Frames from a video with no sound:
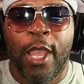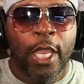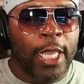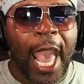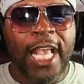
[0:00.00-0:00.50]

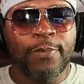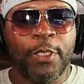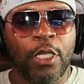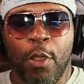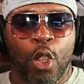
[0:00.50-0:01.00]
Guys be
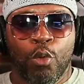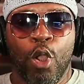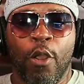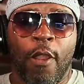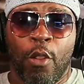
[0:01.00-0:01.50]
told,
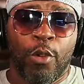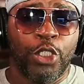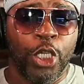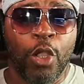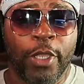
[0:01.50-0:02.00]
well, she
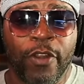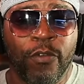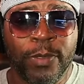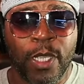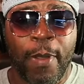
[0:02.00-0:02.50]
gonna get it from
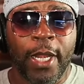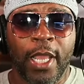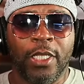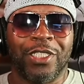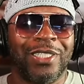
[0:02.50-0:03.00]
somebody
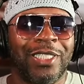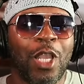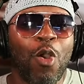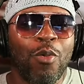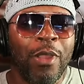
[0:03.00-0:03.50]
else.
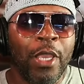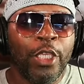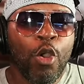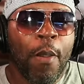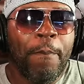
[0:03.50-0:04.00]
So
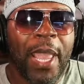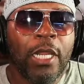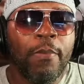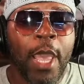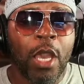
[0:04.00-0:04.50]
you're a beta
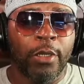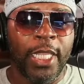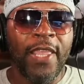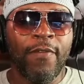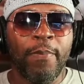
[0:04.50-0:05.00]
male to
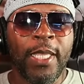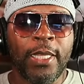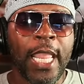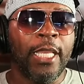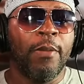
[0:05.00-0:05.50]
even be
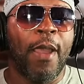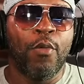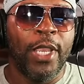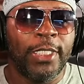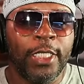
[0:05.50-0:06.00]
thinking about
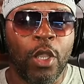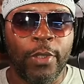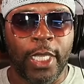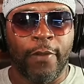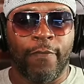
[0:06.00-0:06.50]
where she gonna
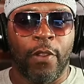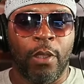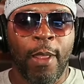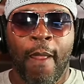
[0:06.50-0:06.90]
get it from.